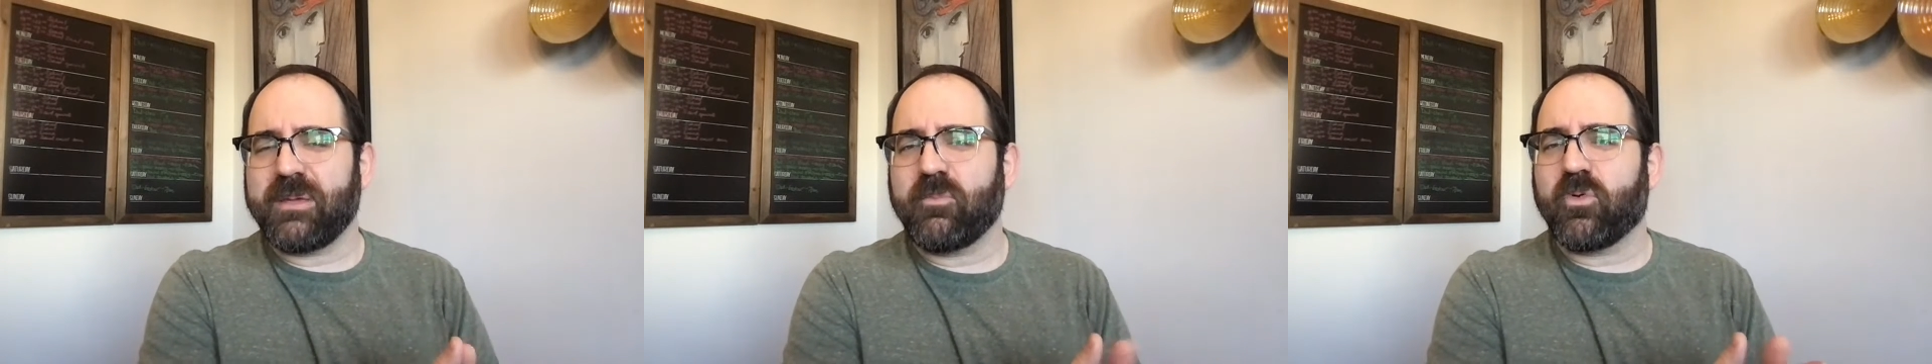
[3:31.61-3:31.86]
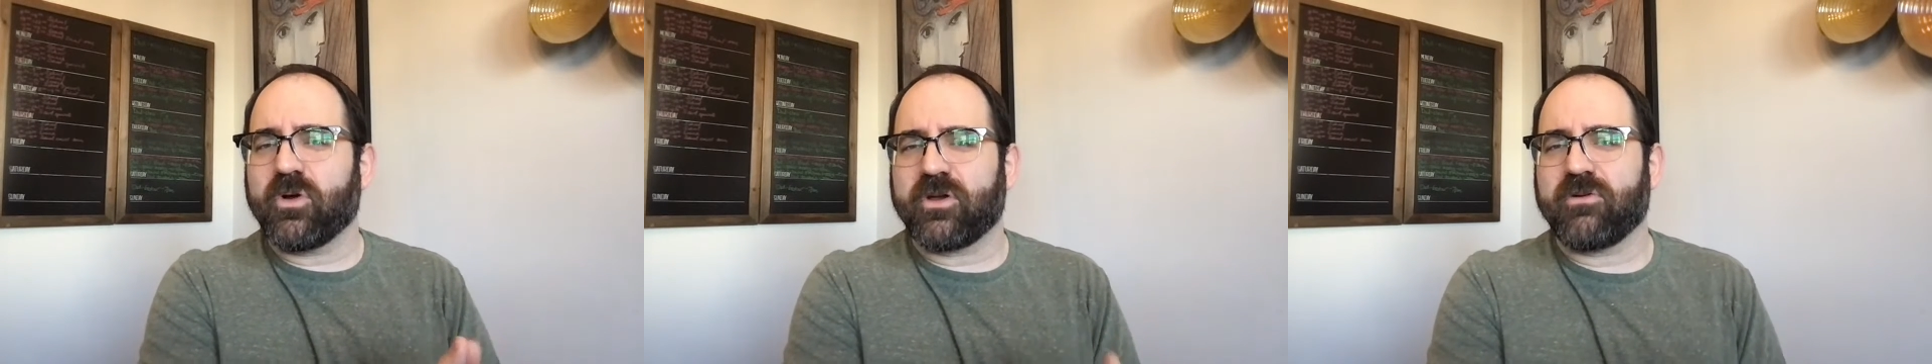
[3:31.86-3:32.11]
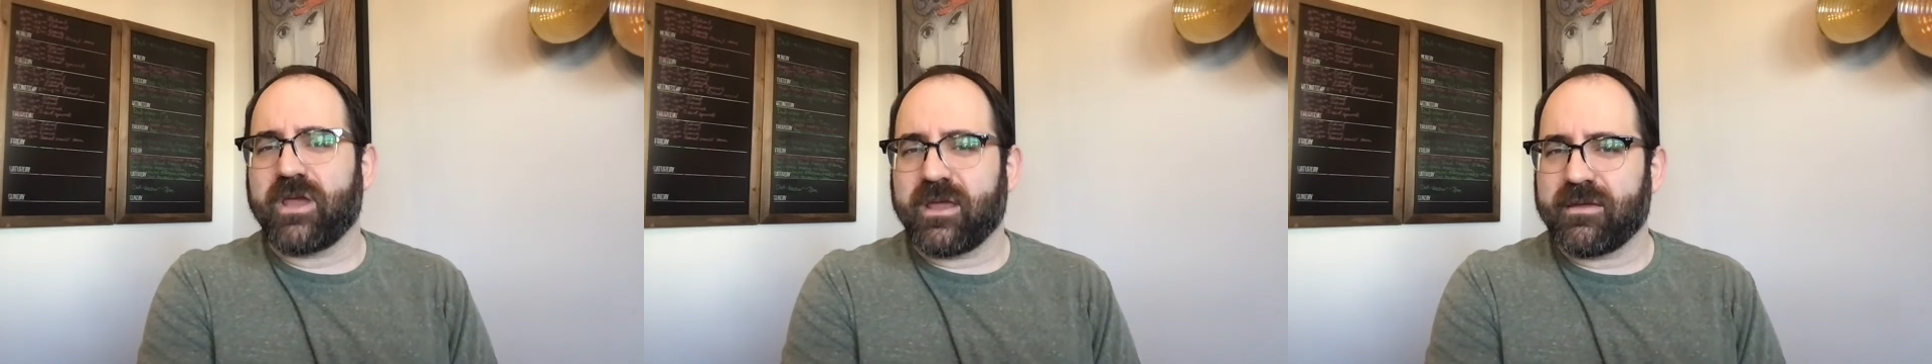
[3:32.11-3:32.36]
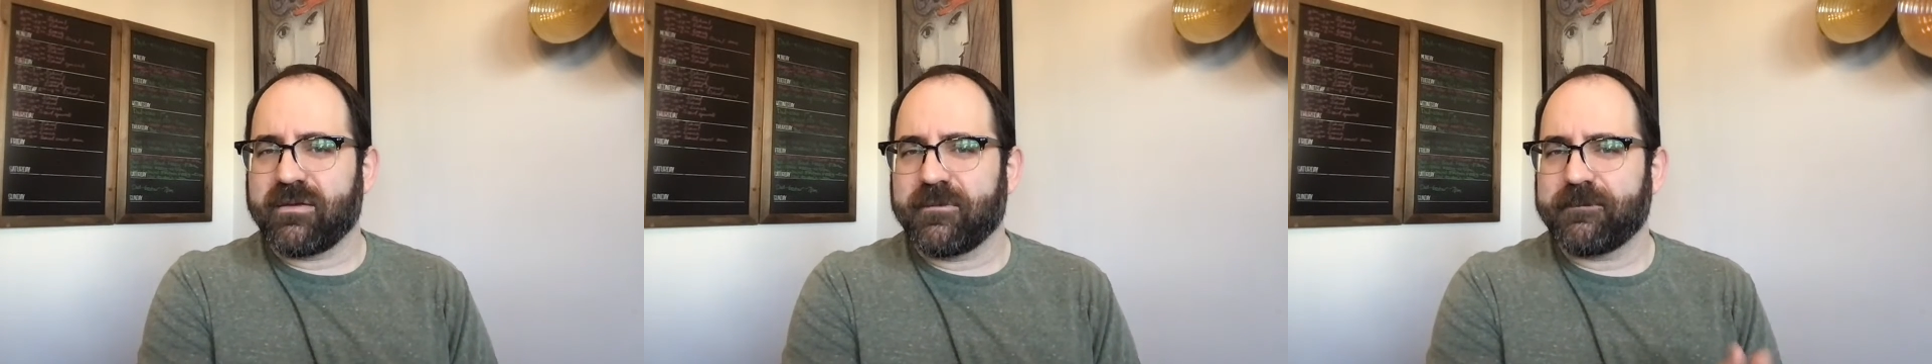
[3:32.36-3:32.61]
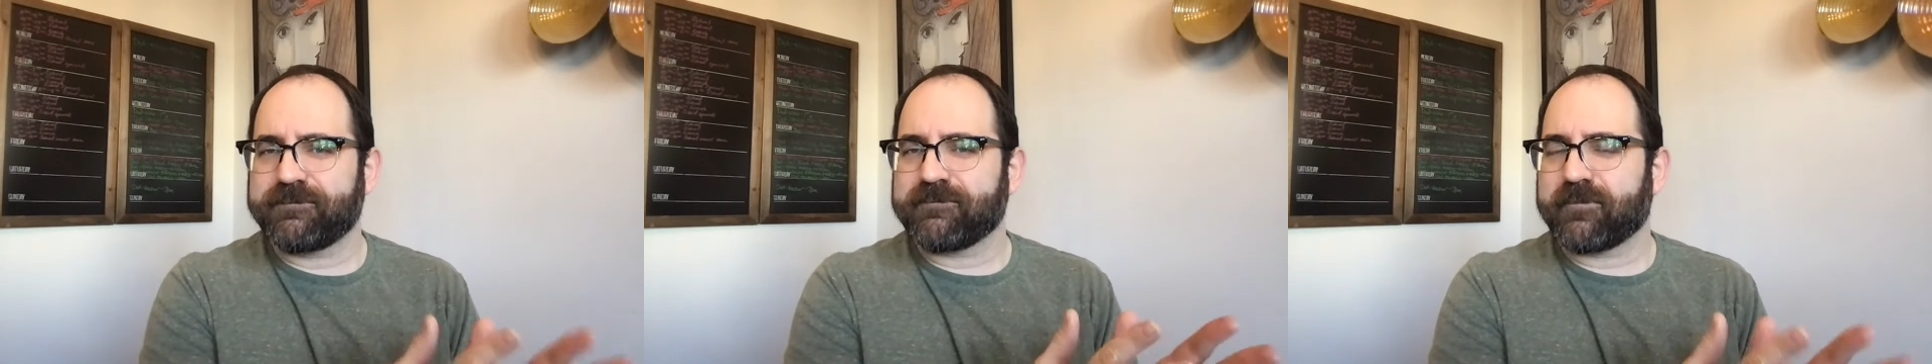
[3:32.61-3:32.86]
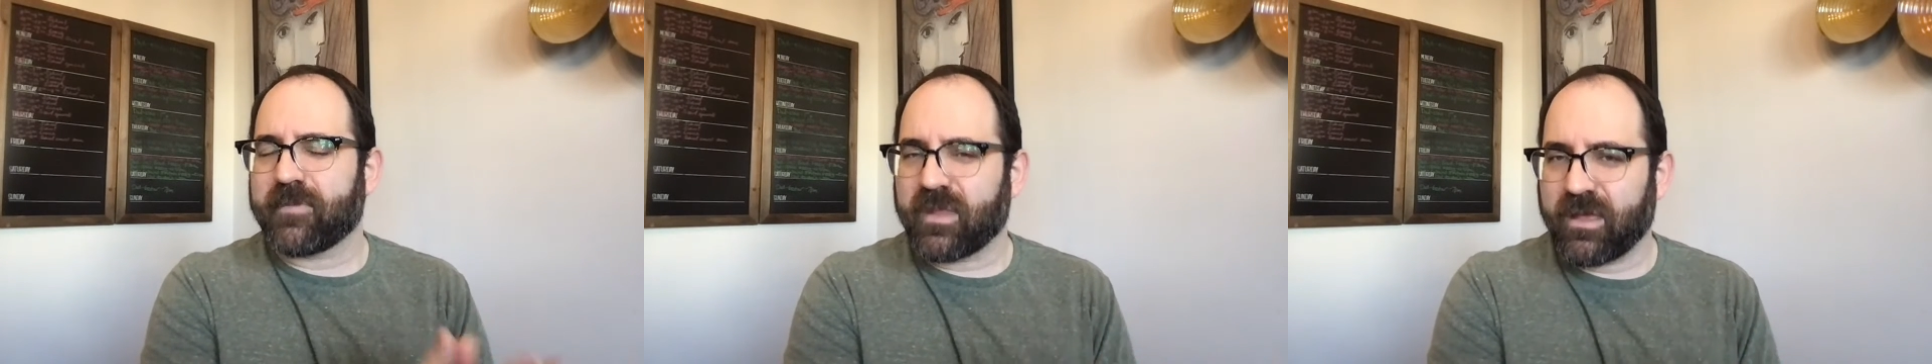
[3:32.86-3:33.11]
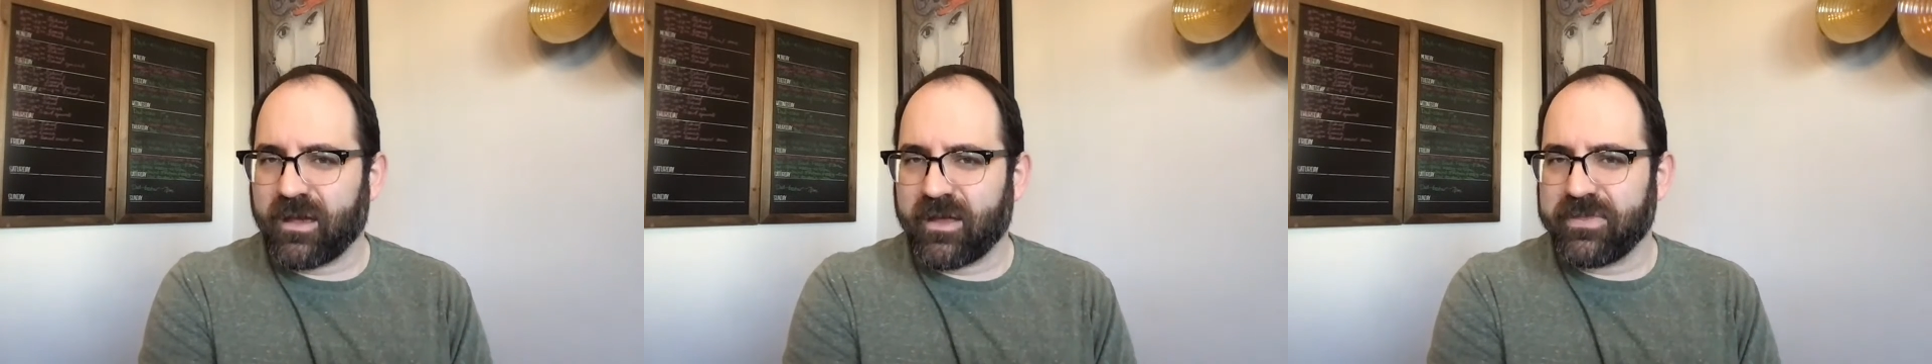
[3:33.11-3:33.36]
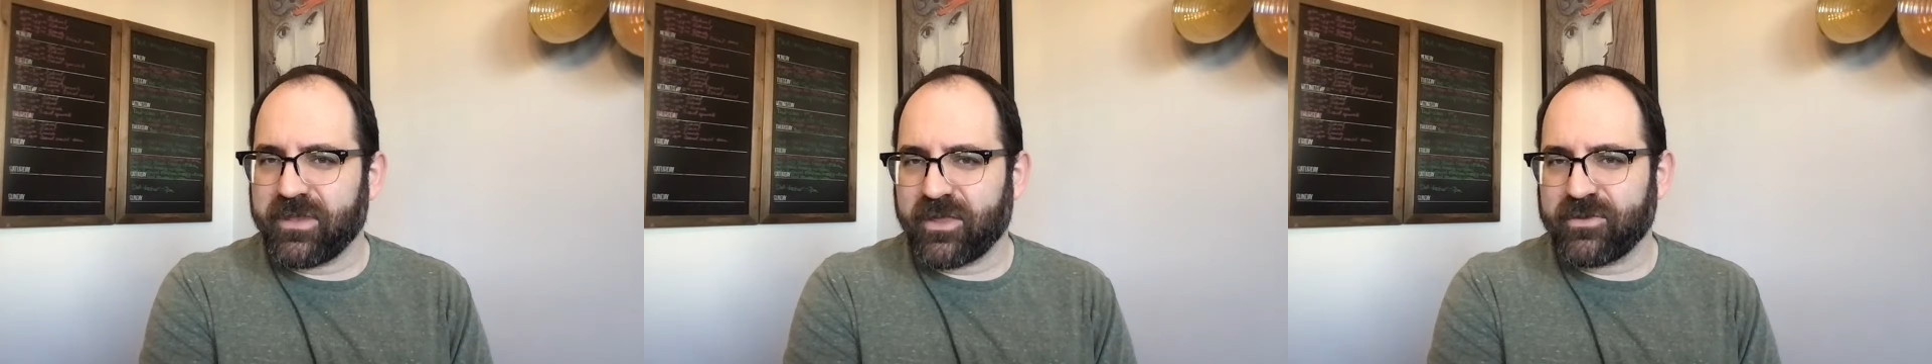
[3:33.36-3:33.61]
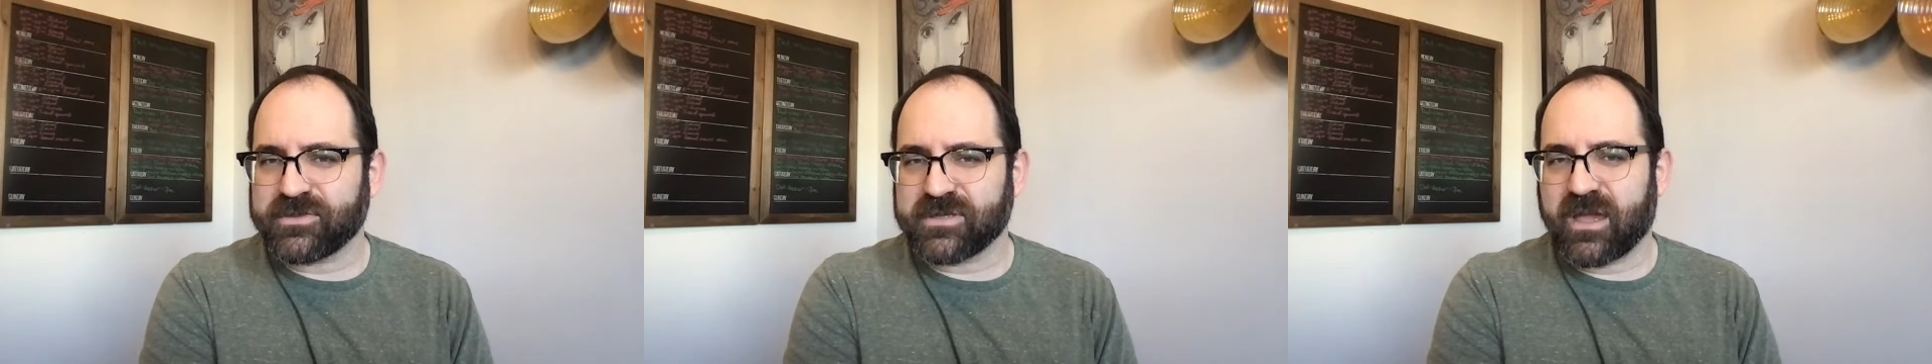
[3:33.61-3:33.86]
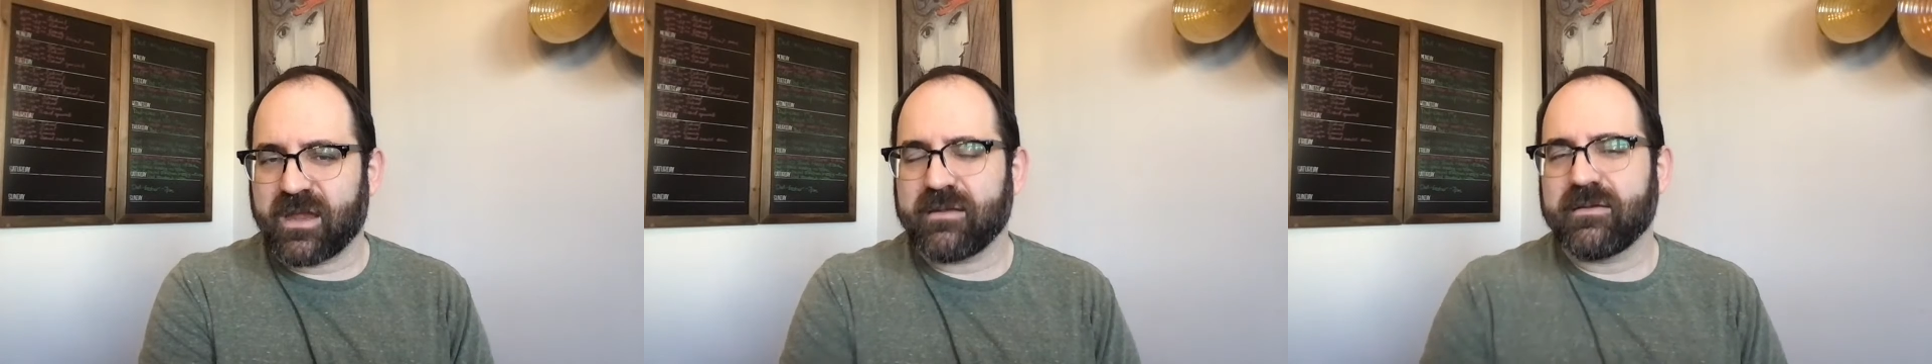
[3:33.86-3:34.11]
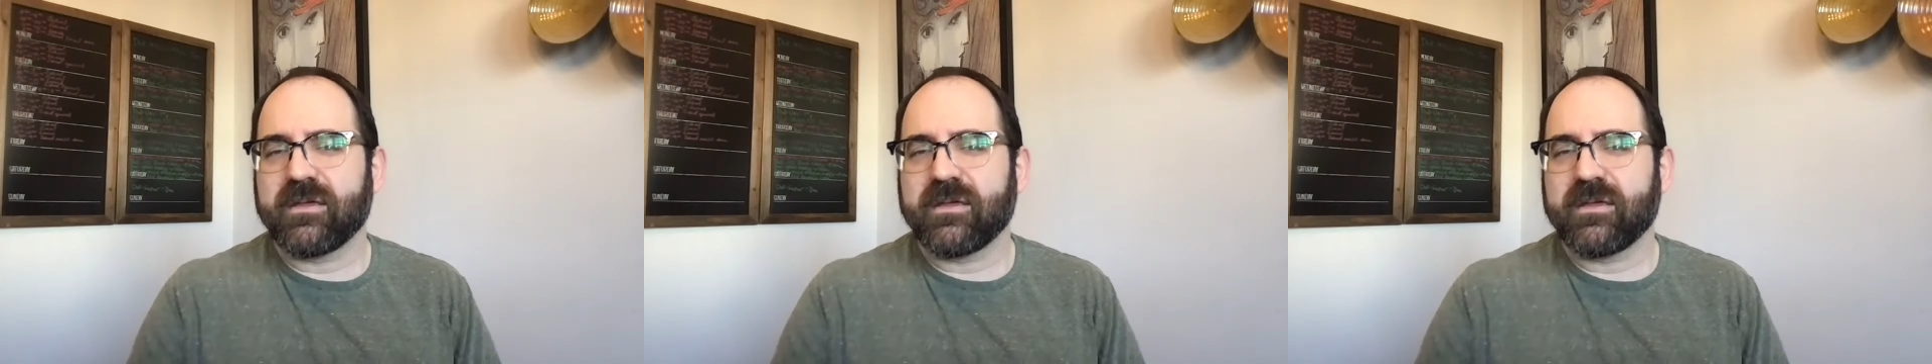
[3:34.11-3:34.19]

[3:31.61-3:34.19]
more Greek on the other side.